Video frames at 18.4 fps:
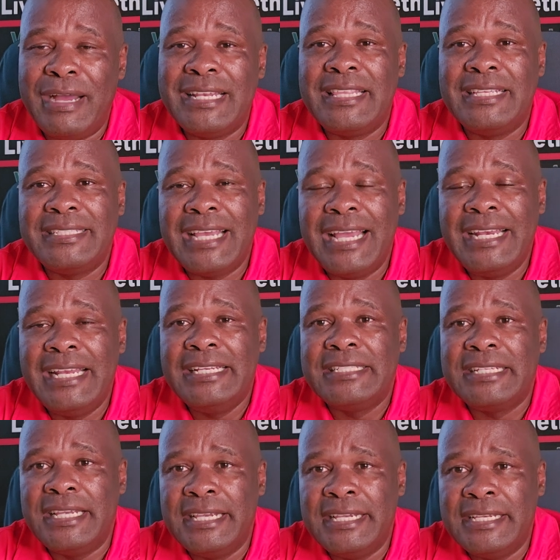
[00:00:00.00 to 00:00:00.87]
But the
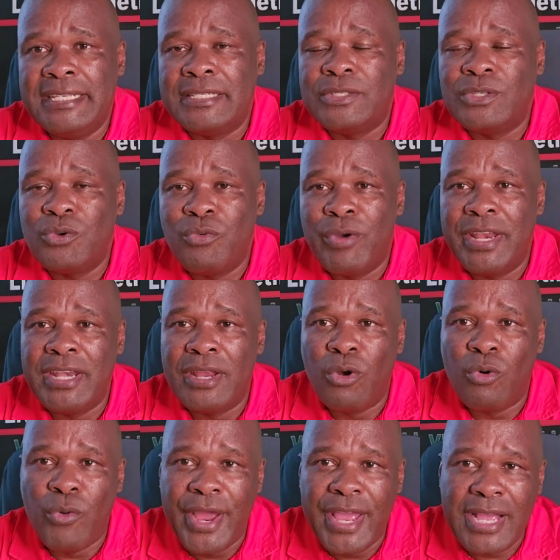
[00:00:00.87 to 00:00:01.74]
challenge is when
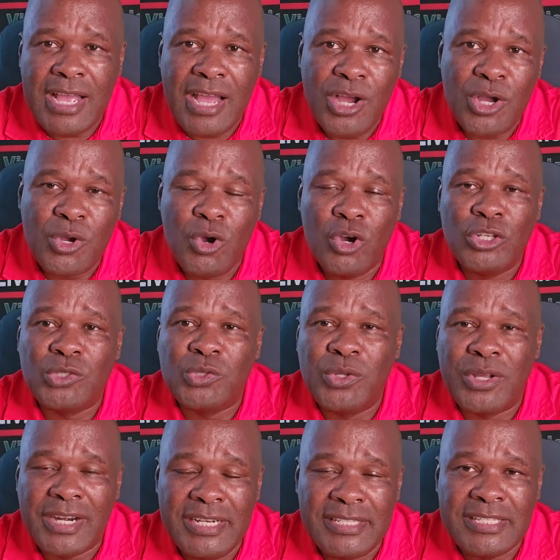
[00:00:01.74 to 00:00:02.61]
a worker goes
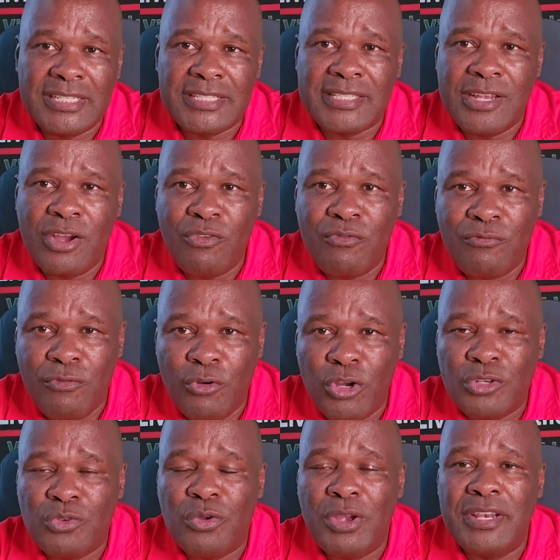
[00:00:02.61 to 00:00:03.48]
to register and
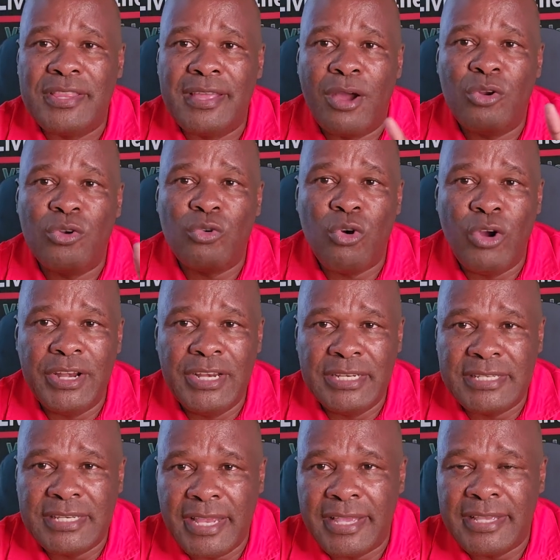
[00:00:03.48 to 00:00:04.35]
vote when they are on
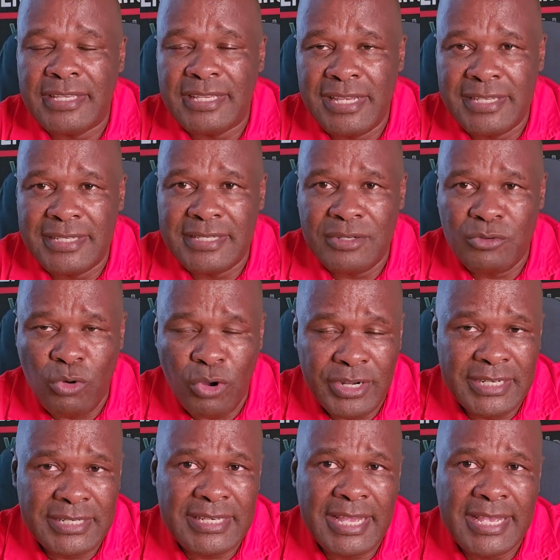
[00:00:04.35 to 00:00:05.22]
holiday, uh,
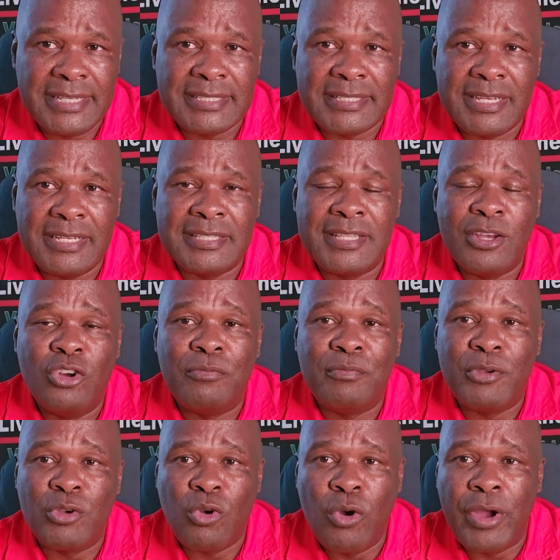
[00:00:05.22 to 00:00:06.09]
holidays, as they
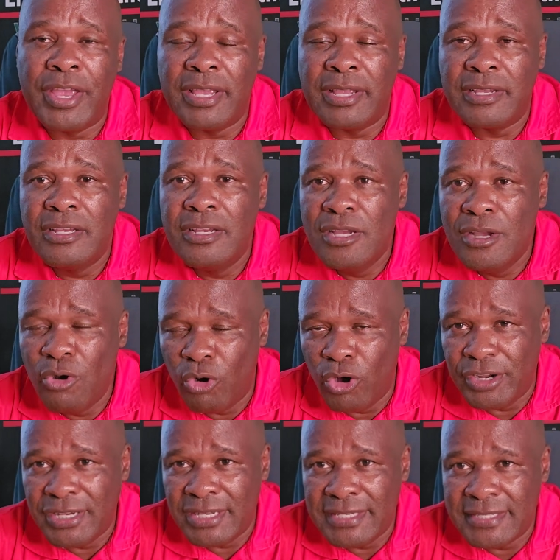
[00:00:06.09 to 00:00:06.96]
will be going
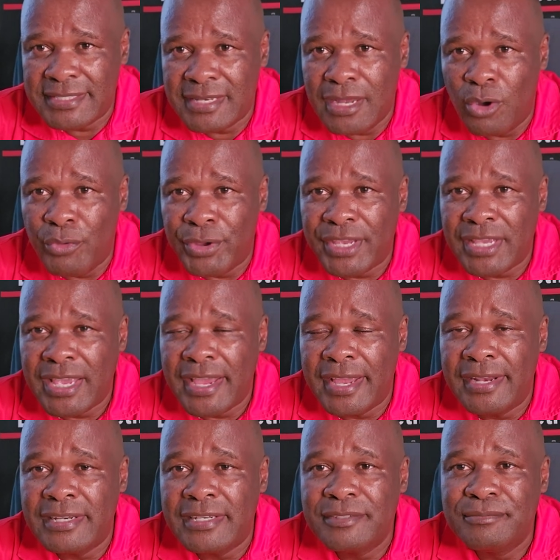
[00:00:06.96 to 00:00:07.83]
on Easter
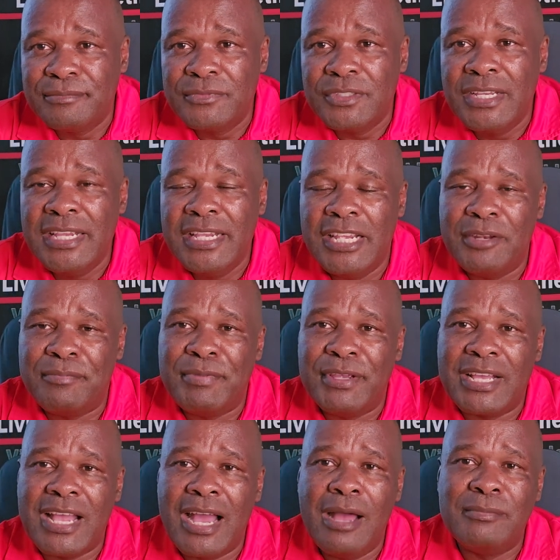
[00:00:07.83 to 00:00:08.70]
weekend, it
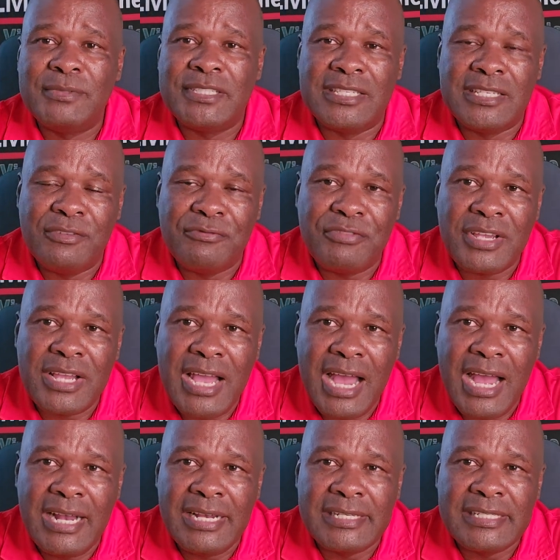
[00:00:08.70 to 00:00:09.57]
becomes
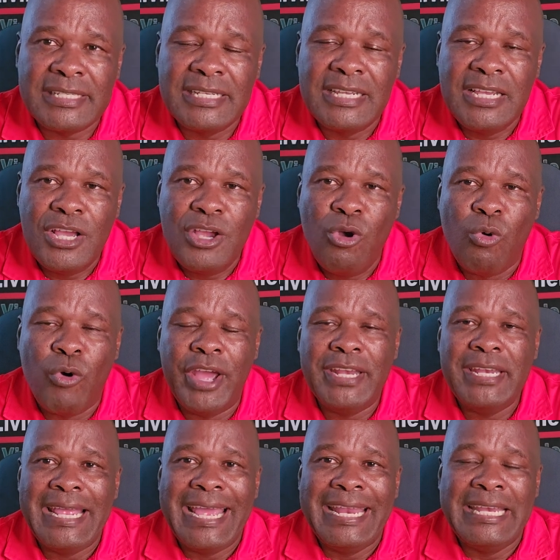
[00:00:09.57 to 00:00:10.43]
difficult
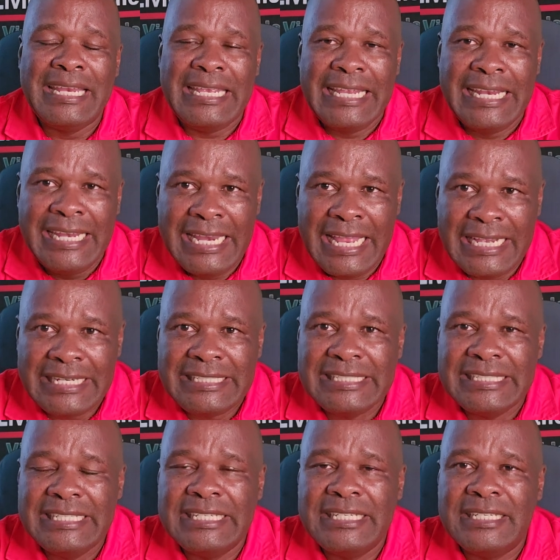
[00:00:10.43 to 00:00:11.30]
when an
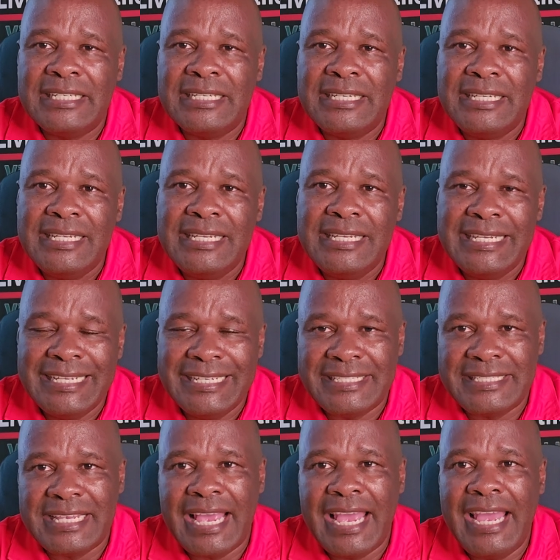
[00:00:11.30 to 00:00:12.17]
election
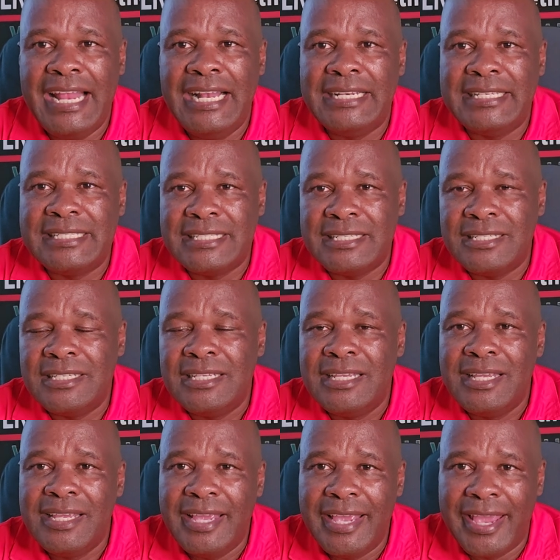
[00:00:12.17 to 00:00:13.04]
is held
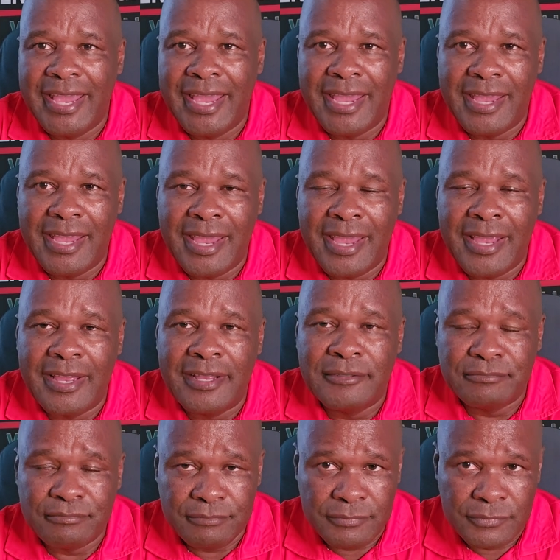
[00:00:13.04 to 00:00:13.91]
uh,
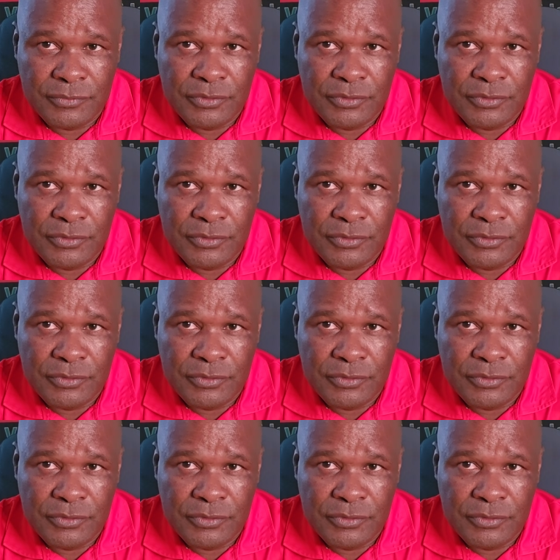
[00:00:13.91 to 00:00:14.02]
uh,